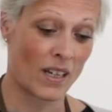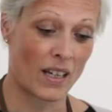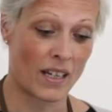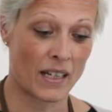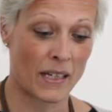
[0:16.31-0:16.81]

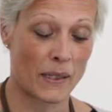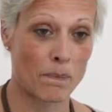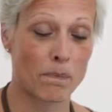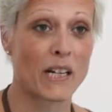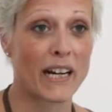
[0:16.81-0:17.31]

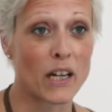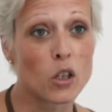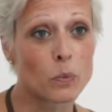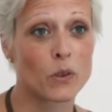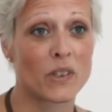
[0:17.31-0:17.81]
But I
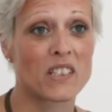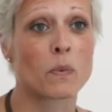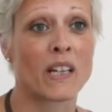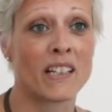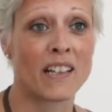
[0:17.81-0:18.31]
hope to
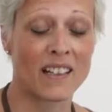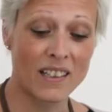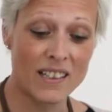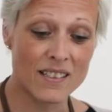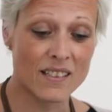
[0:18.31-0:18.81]
explain, at
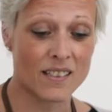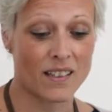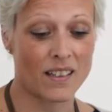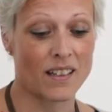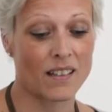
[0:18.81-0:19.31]
least
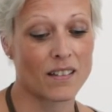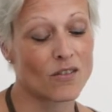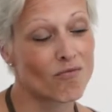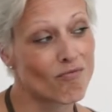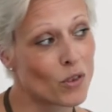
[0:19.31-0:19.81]

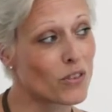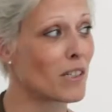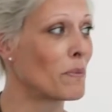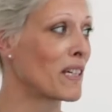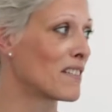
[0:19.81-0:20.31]
to
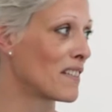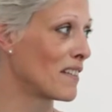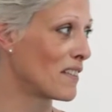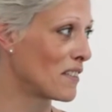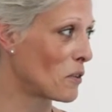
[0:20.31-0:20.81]
some
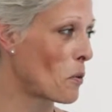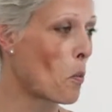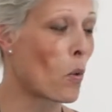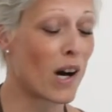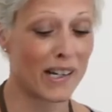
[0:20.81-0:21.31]
extent,
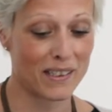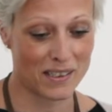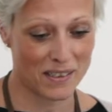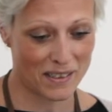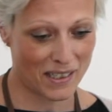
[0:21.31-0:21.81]
why this
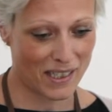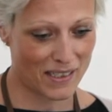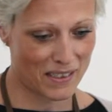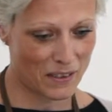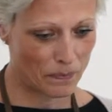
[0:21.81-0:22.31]
is the
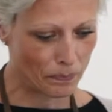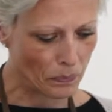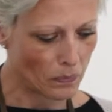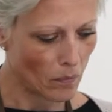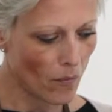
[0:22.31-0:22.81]
case.
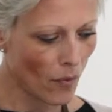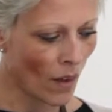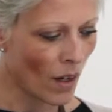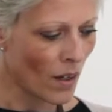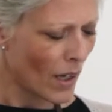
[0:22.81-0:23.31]

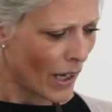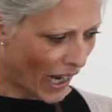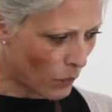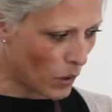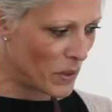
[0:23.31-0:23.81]
I
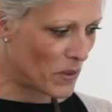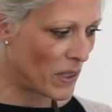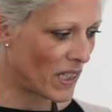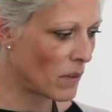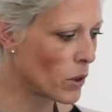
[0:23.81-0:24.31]
will be
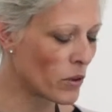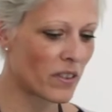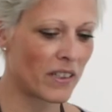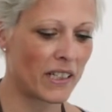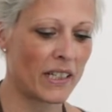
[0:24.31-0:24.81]
speaking
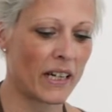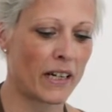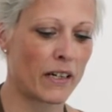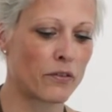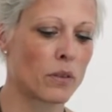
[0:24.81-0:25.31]
mostly
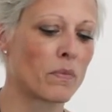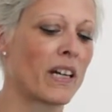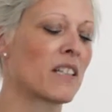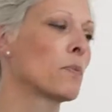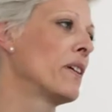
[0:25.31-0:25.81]
from my
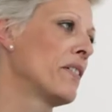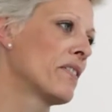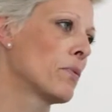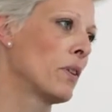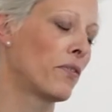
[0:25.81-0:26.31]

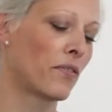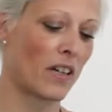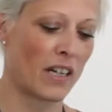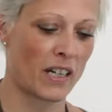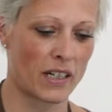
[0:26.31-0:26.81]
experience with
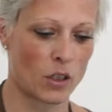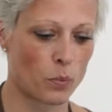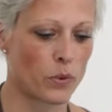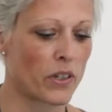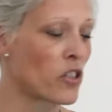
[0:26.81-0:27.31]

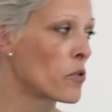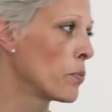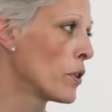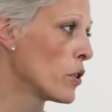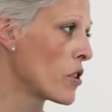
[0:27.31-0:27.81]
cooperation
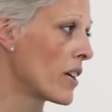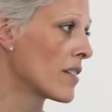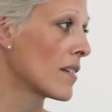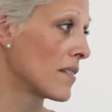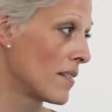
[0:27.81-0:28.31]
projects,
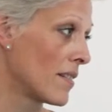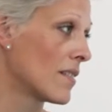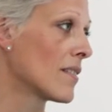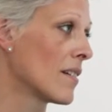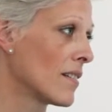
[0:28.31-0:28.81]
as this
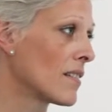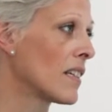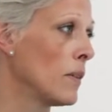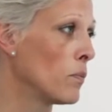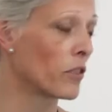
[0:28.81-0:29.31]
is the
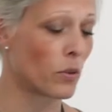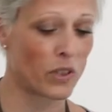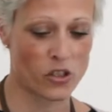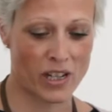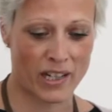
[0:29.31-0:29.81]
scheme for
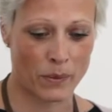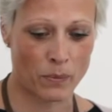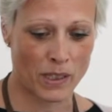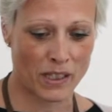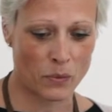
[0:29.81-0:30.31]
which
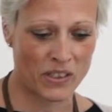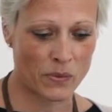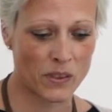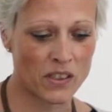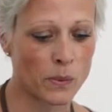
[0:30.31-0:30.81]
I'm
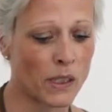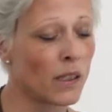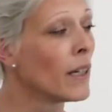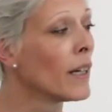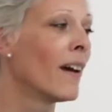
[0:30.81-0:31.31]
responsible.
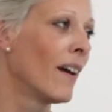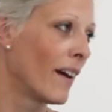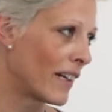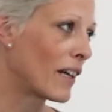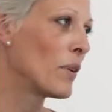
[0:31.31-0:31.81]

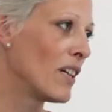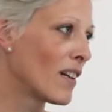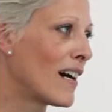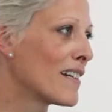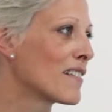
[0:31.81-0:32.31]
And I
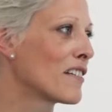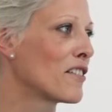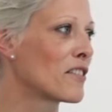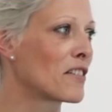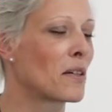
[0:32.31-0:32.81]
realize that
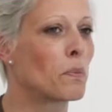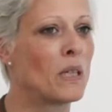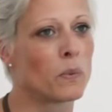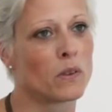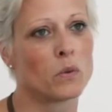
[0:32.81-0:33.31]
there's
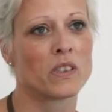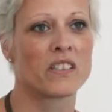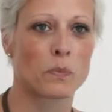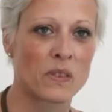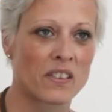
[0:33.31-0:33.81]
people with
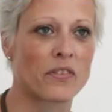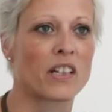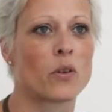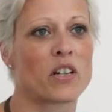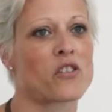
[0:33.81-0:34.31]
specific
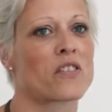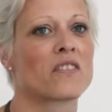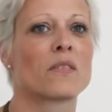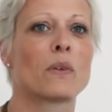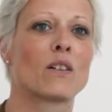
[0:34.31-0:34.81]

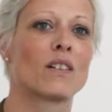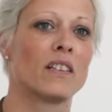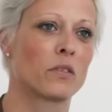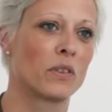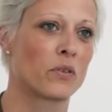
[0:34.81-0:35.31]
questions about
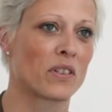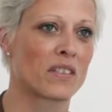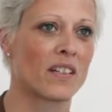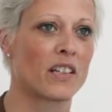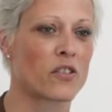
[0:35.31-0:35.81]
literary
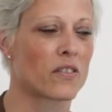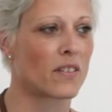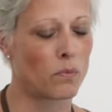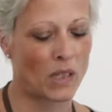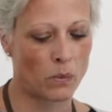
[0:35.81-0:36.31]
translations
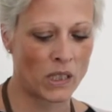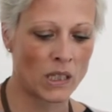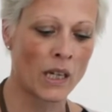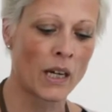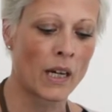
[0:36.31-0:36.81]
and maybe
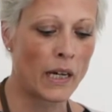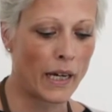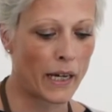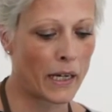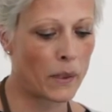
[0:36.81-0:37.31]

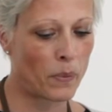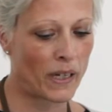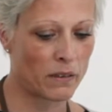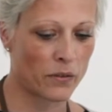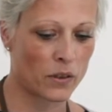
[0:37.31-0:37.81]

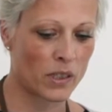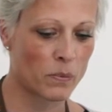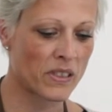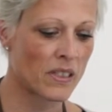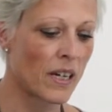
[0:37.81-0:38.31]

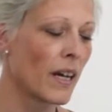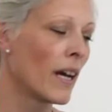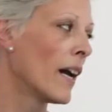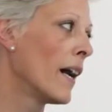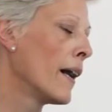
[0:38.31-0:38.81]
platforms.
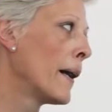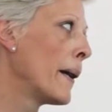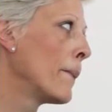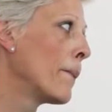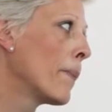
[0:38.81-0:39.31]

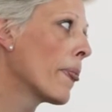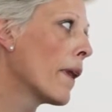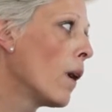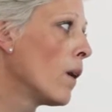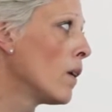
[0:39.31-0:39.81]

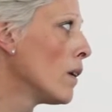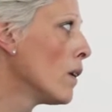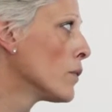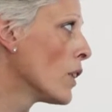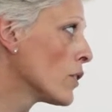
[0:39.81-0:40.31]

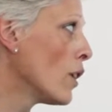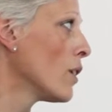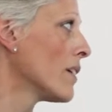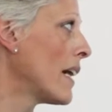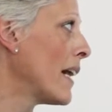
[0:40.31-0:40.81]
Not all
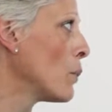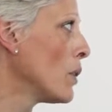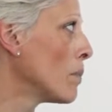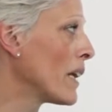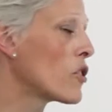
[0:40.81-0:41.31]
that I will
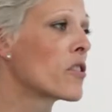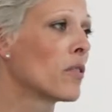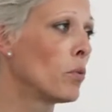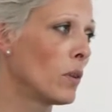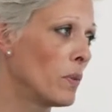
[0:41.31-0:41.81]

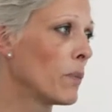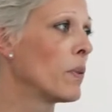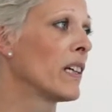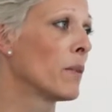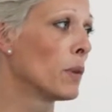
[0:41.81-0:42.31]
mention will be
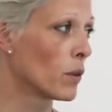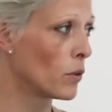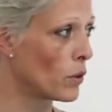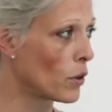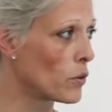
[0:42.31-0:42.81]
applicable to
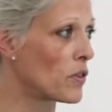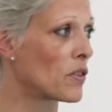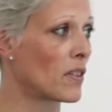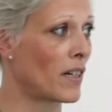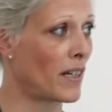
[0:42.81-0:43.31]

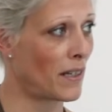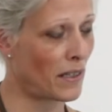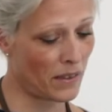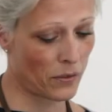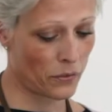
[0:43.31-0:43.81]
those
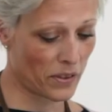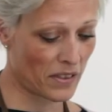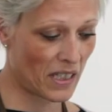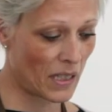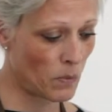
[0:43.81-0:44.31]
different
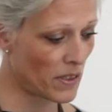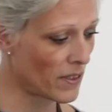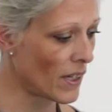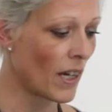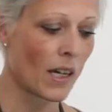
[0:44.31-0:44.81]
schemes.
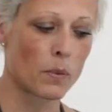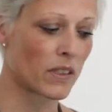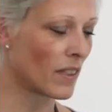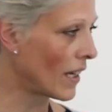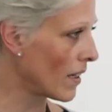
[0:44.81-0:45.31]
But
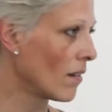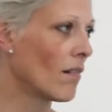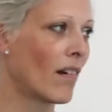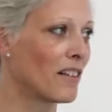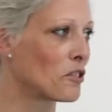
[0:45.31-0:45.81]
again,
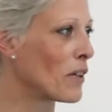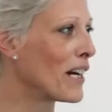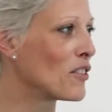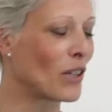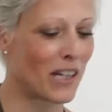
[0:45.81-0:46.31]
I'll try
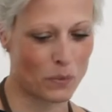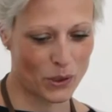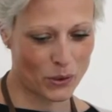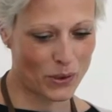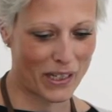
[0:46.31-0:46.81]
to help you